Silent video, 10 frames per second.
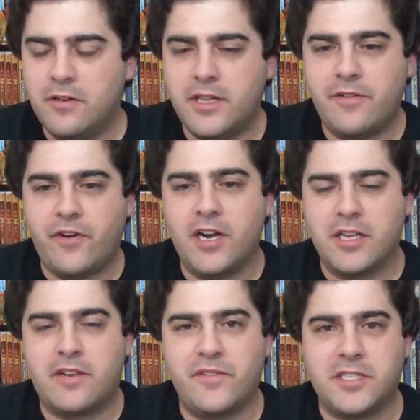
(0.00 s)
they
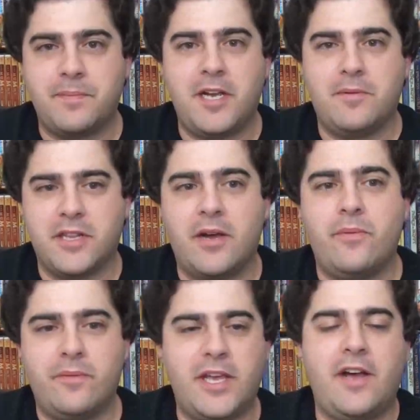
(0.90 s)
finally convince Mabel
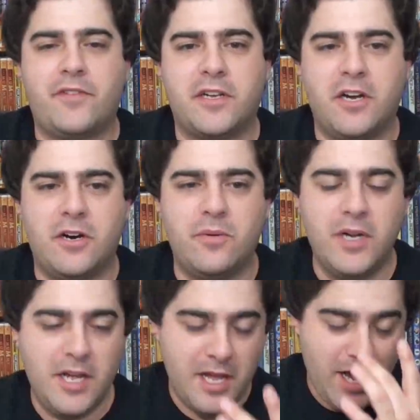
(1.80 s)
that they have to go,
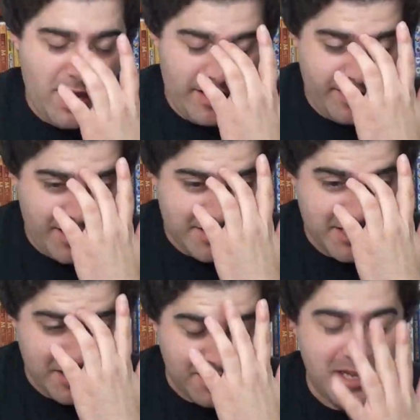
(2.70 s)
and then
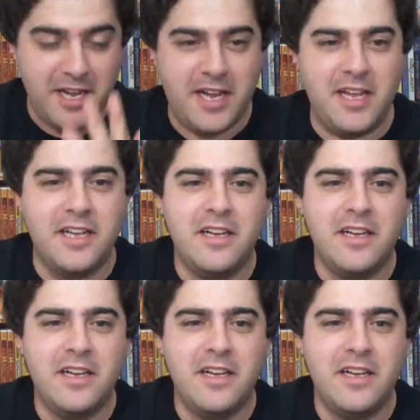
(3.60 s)
suddenly